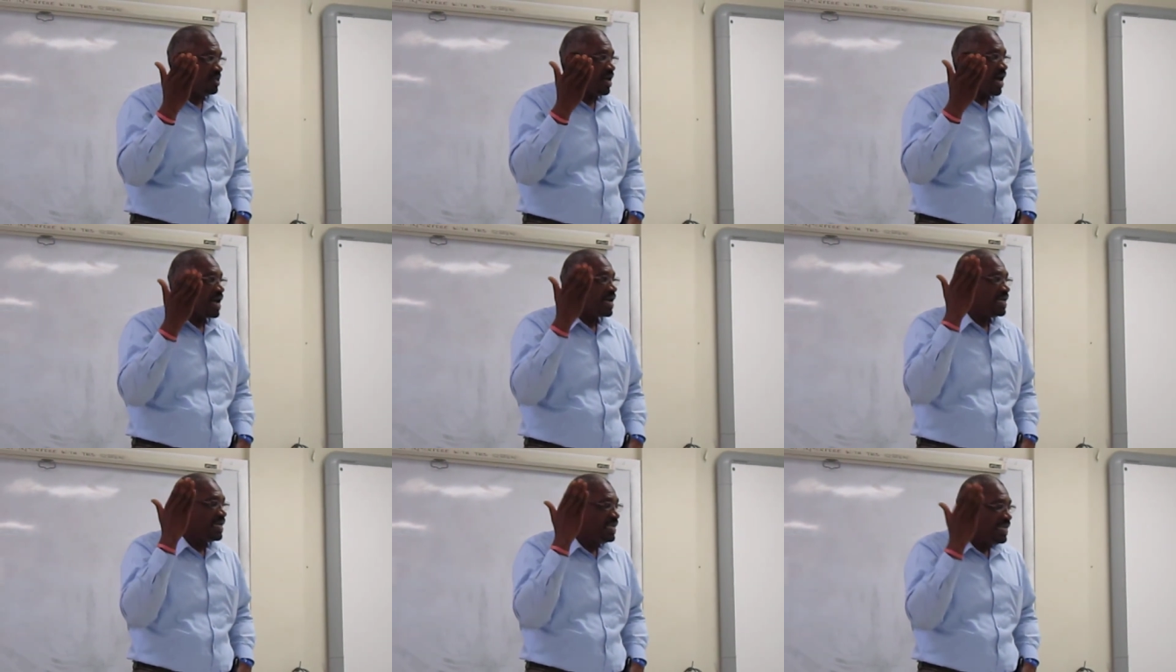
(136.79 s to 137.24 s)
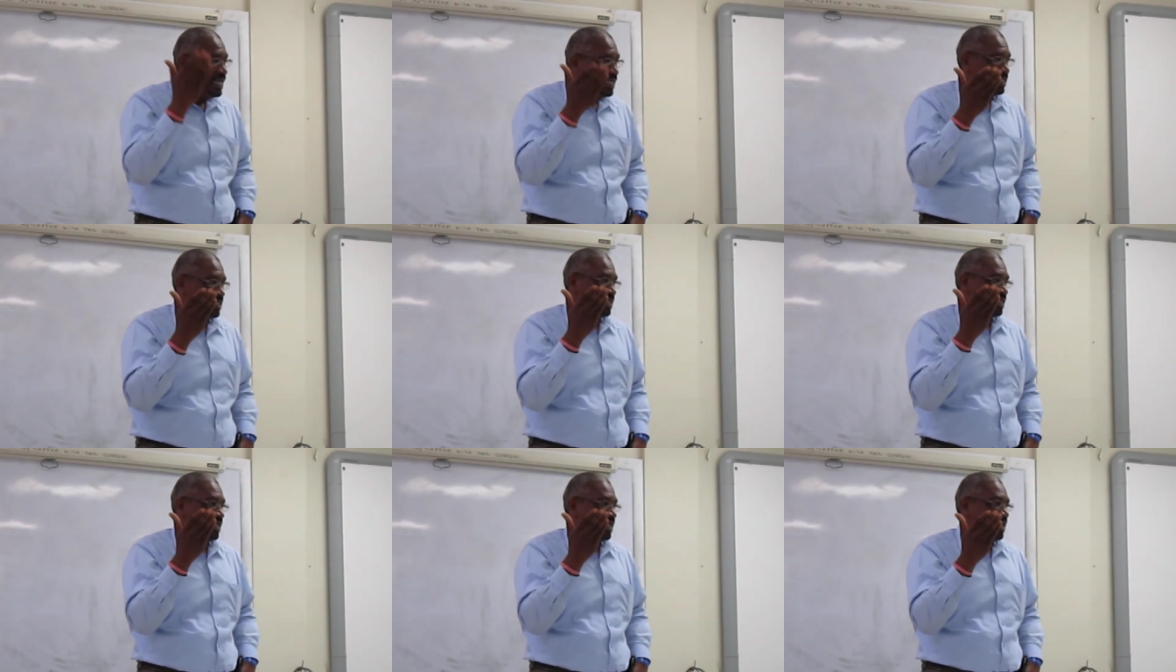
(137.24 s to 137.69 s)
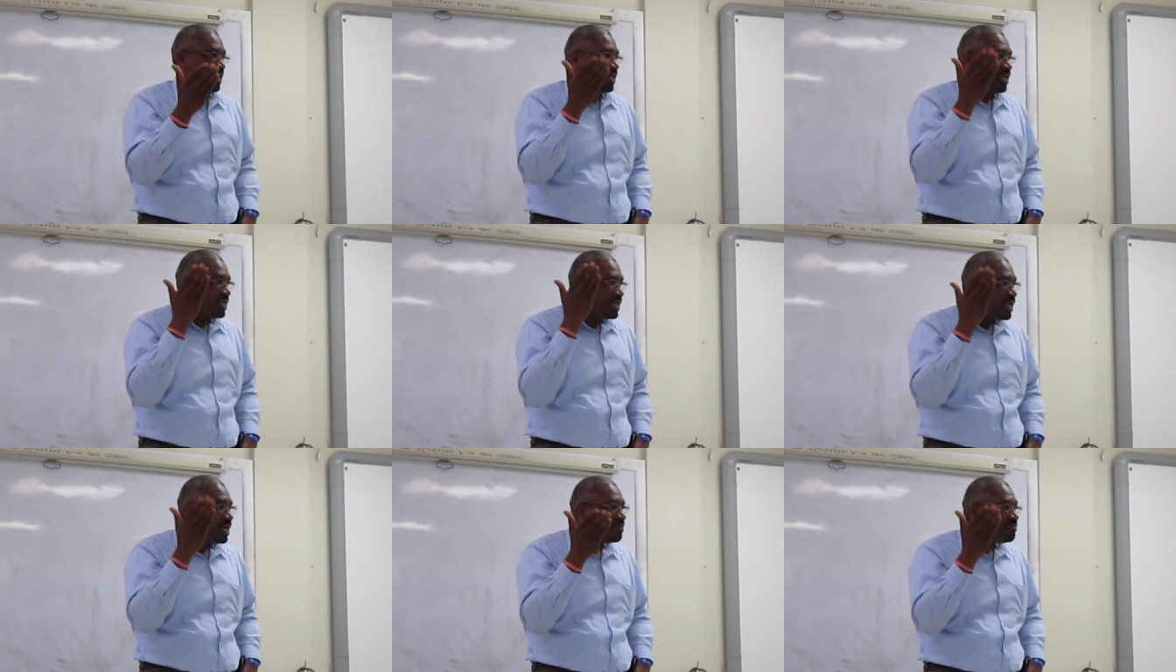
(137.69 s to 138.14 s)
At least
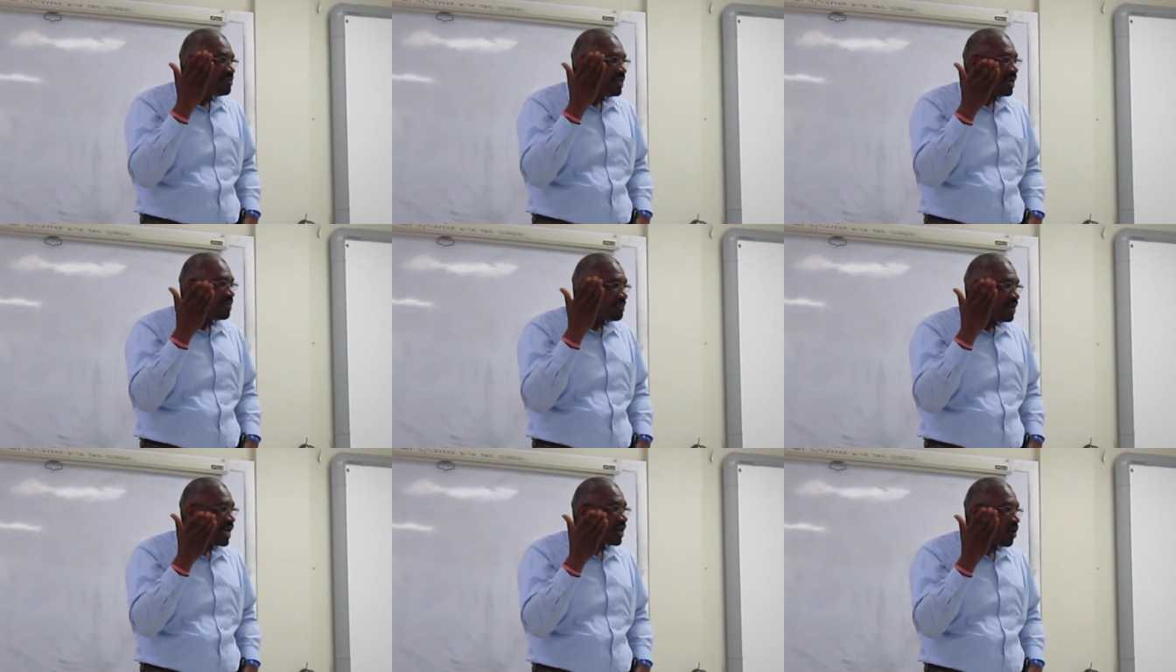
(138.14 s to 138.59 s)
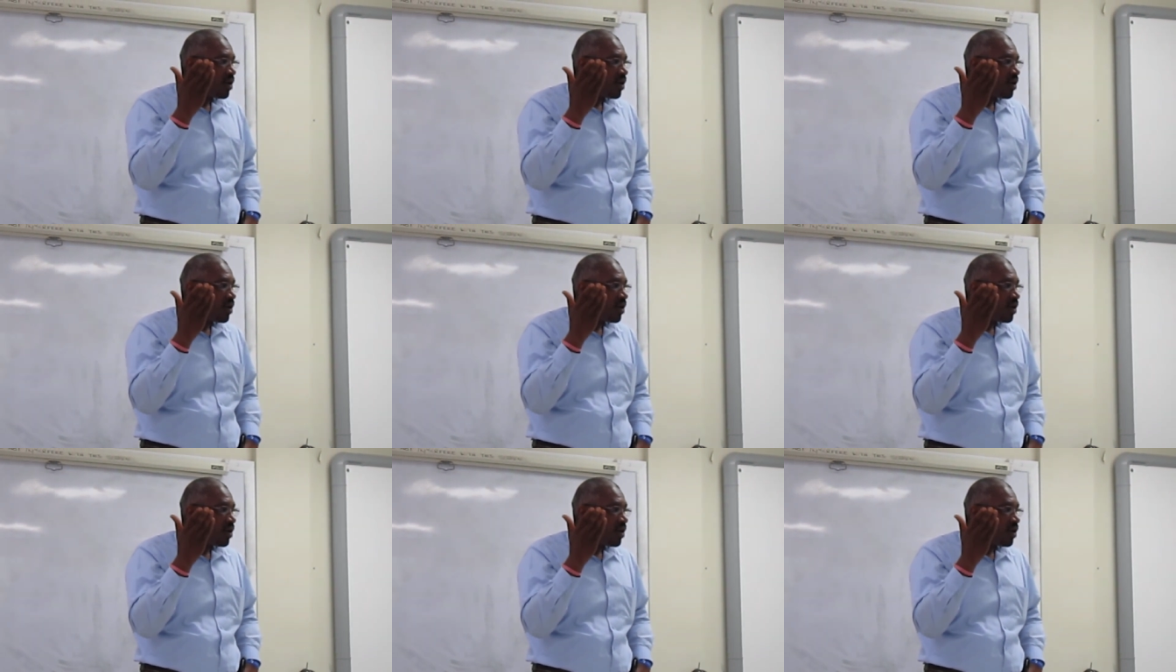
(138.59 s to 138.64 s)
give them that